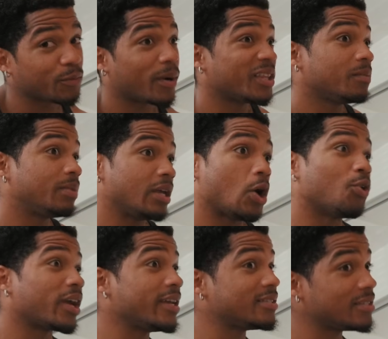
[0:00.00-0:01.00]
to probably beat
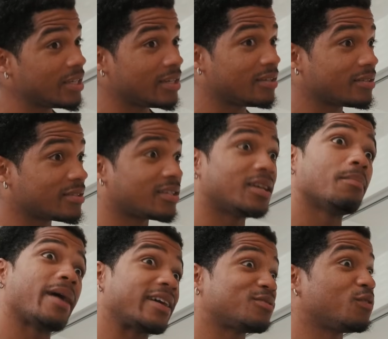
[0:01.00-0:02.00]
OKC to get
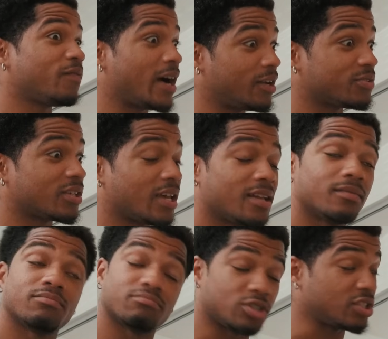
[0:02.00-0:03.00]
back to the finals
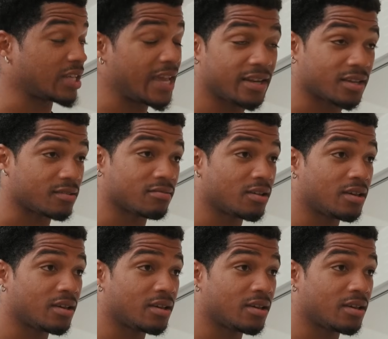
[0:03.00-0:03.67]
again. Just saying it.